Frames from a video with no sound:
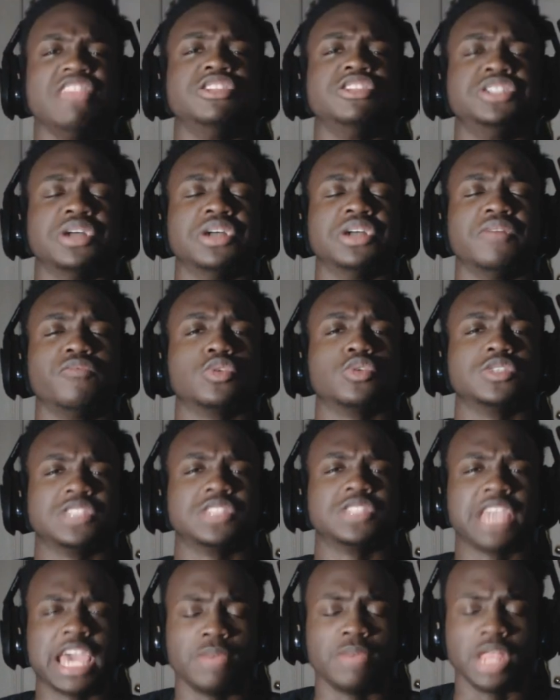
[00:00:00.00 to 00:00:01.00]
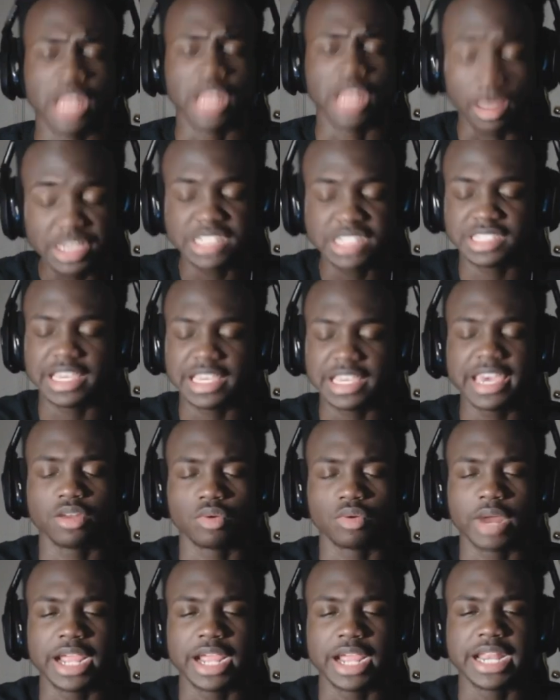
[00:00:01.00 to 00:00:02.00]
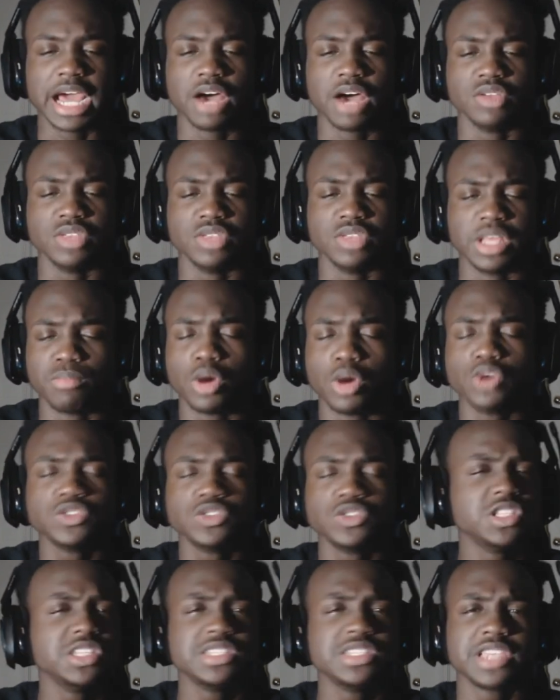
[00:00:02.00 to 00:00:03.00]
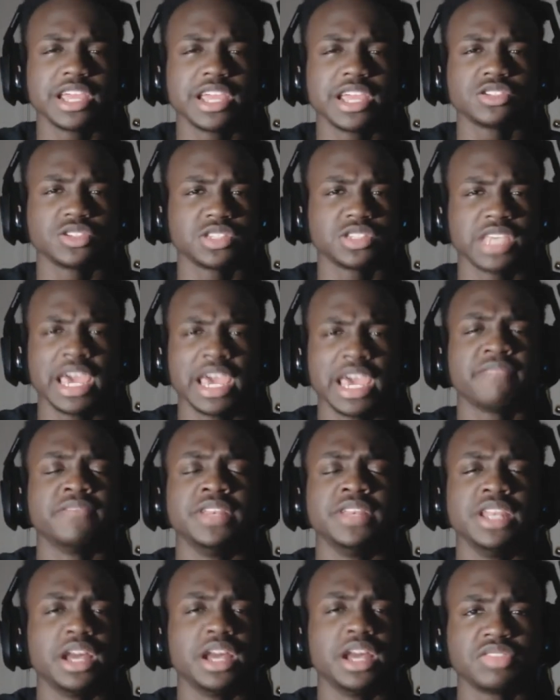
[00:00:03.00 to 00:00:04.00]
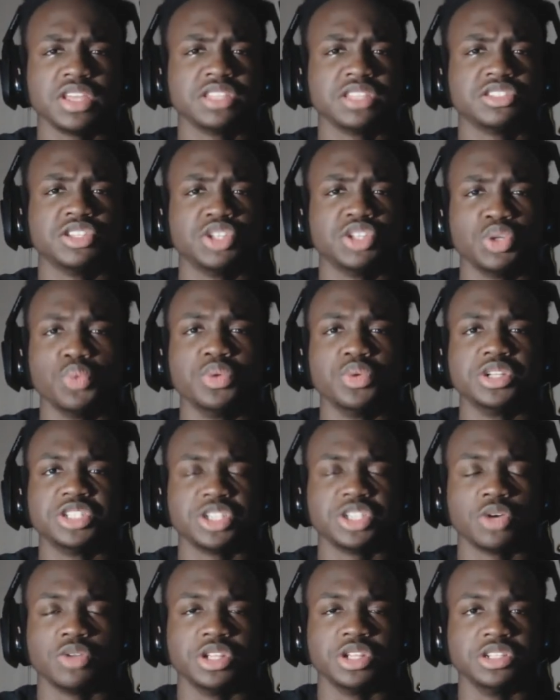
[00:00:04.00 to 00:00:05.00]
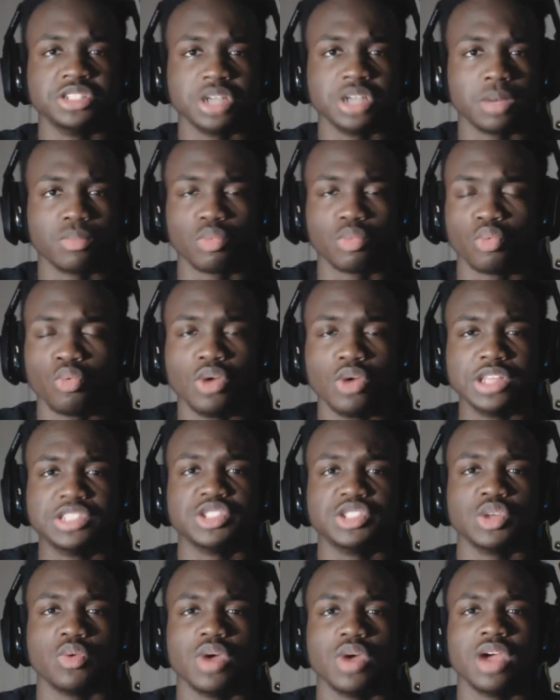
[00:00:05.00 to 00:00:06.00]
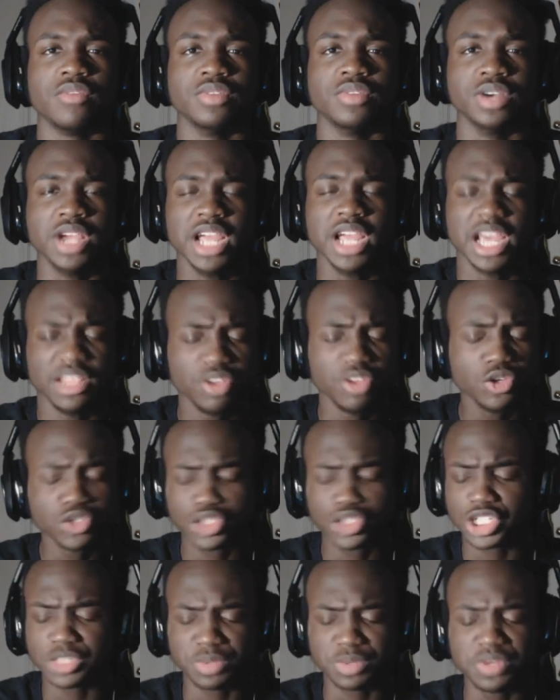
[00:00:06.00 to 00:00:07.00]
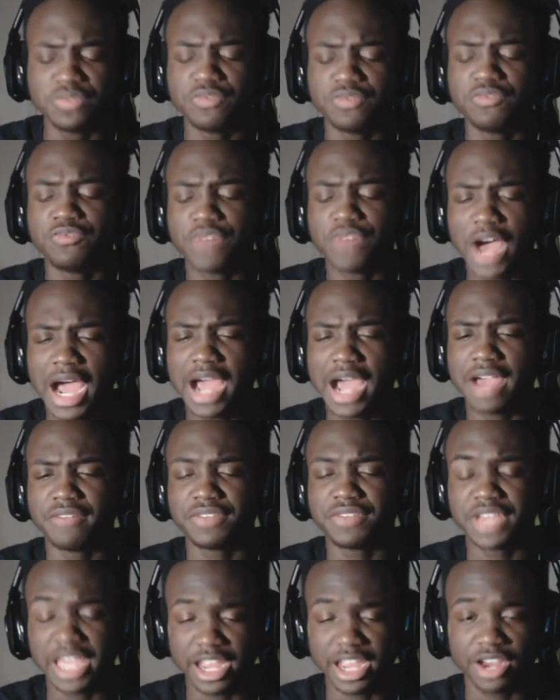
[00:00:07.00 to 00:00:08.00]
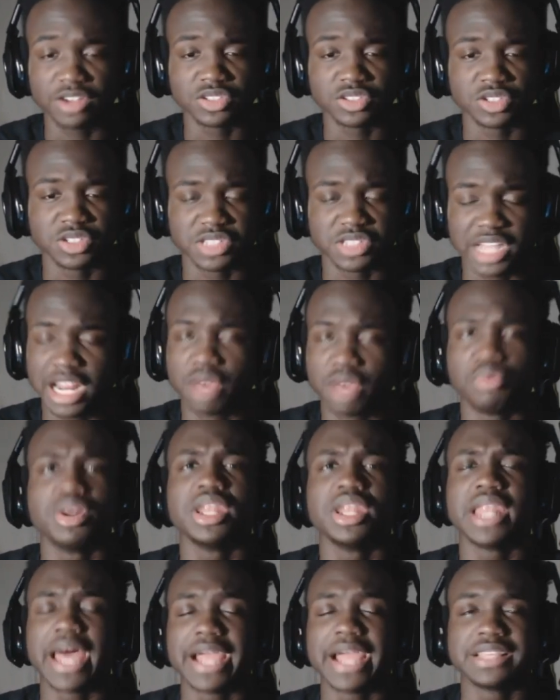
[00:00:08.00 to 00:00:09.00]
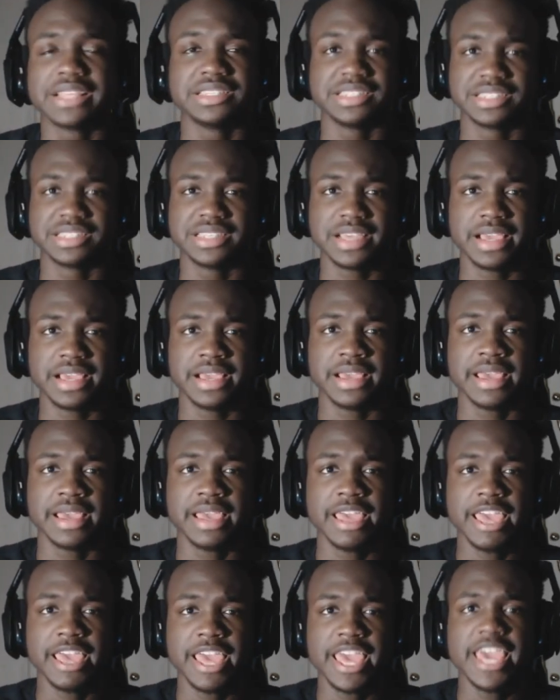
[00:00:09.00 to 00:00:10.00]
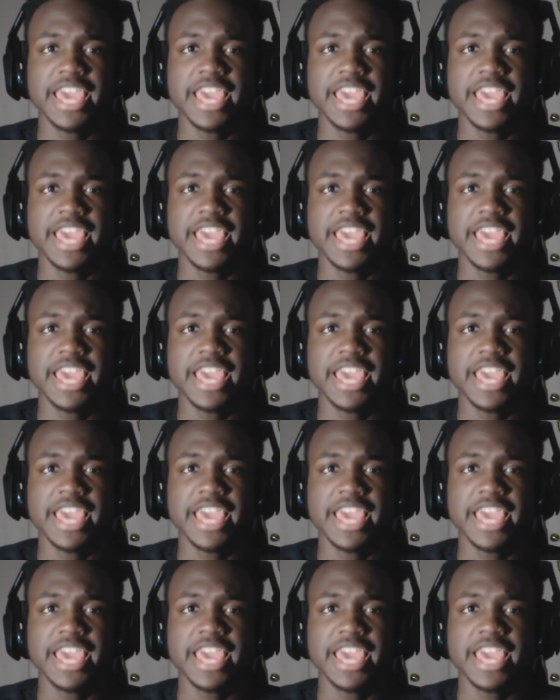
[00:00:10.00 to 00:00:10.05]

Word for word: in the Jump Force game. And let me say it right now that most of these characters have nothing to do with Shonen Jump whatsoever. These would just be five characters that I would like to see